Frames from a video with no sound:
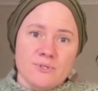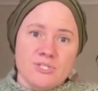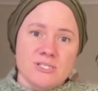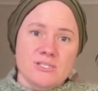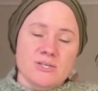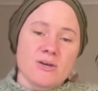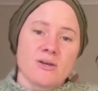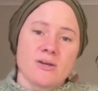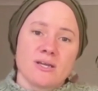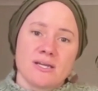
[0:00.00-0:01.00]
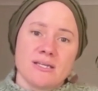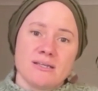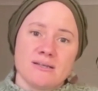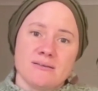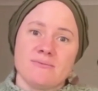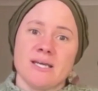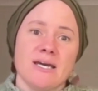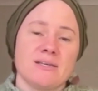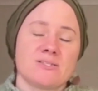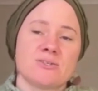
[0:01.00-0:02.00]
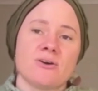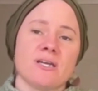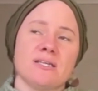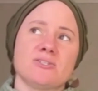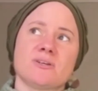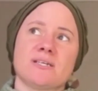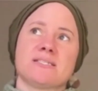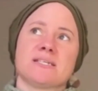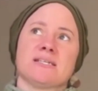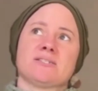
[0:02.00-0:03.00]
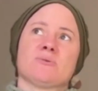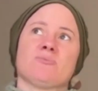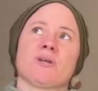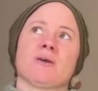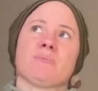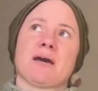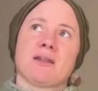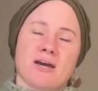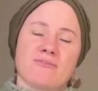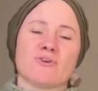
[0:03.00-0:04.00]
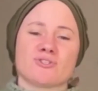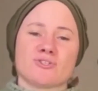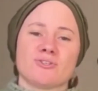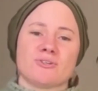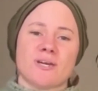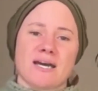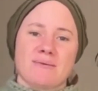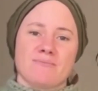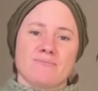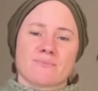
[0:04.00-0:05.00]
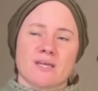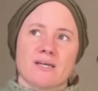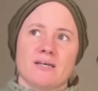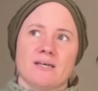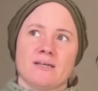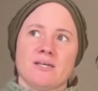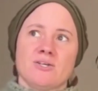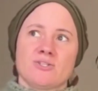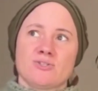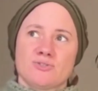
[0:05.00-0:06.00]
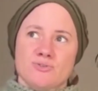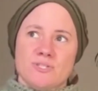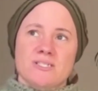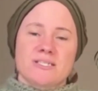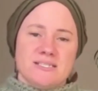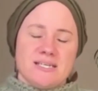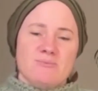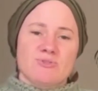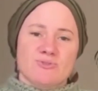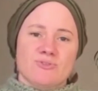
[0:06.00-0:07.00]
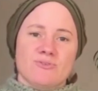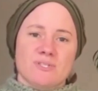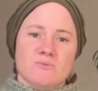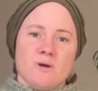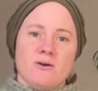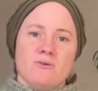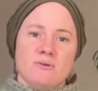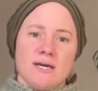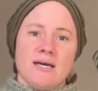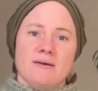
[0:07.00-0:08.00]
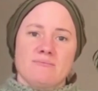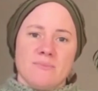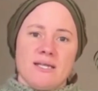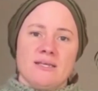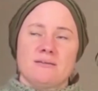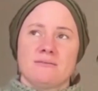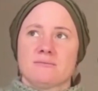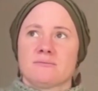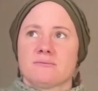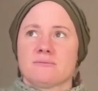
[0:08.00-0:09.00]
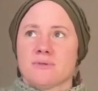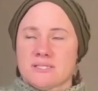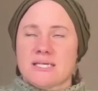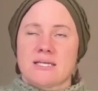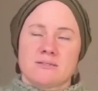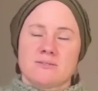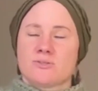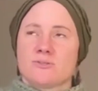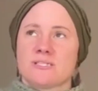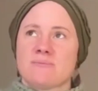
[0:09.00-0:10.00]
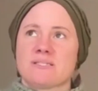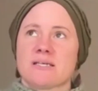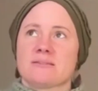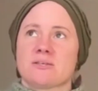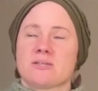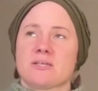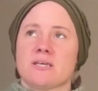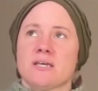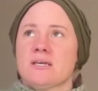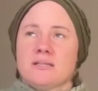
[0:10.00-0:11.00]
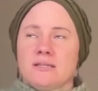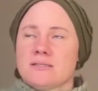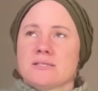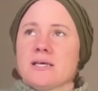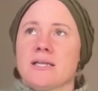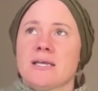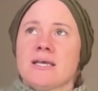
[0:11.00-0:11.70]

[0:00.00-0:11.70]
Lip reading: Which is so interesting to bring it back. Like I've got two daughters and a stepdaughter as well, and then a son and two stepsons. So there's a lot,